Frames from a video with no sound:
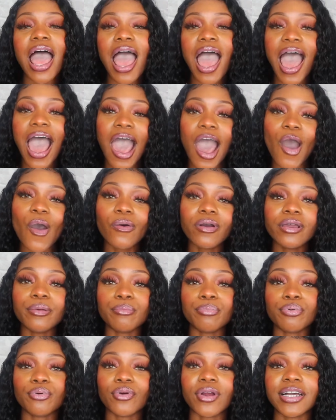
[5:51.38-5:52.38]
how
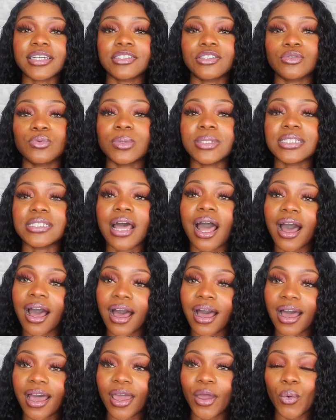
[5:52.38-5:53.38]
impressed was
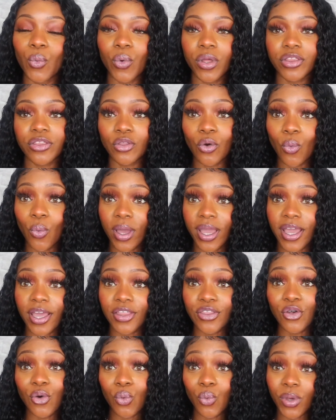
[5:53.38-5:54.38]
I with the way
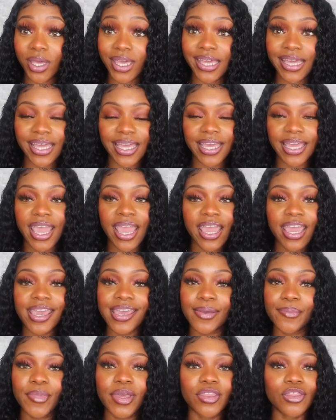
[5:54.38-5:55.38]
the wig
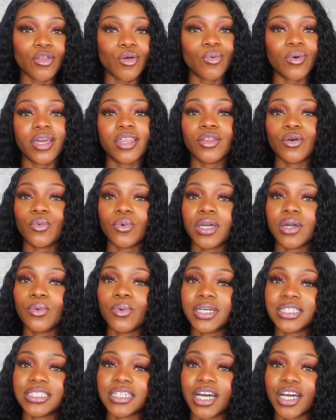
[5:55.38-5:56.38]
came and the way the wig
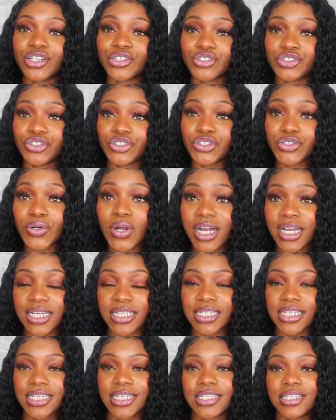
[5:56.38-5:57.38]
was
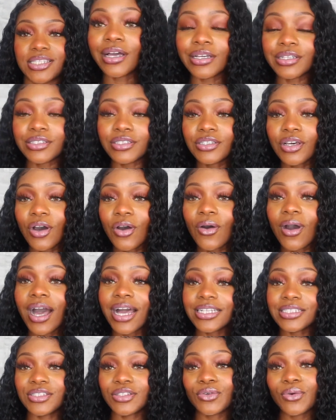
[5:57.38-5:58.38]
constructed? So
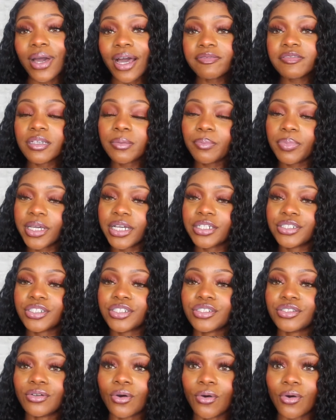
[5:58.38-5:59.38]
I do have some
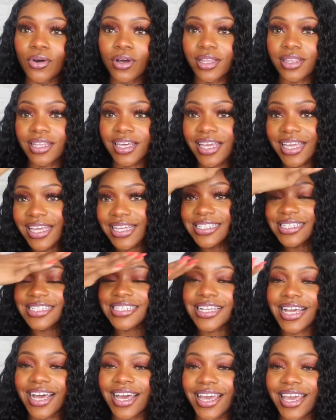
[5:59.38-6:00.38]
pictures on the
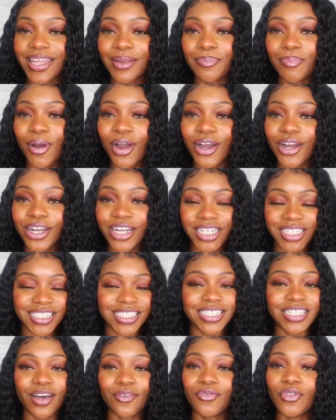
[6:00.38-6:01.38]
inside
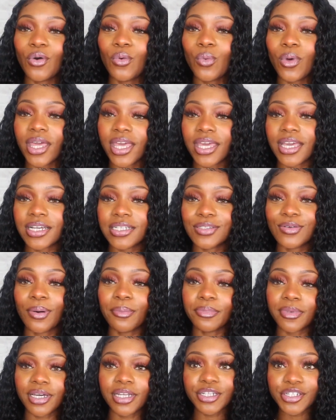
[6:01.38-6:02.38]
parts of the wig, so
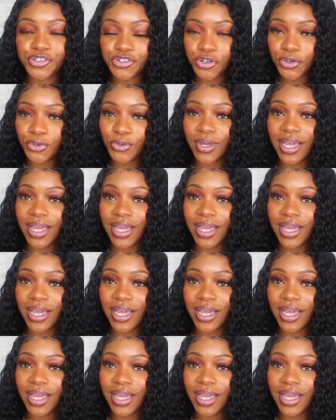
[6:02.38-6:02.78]
I'm gonna show you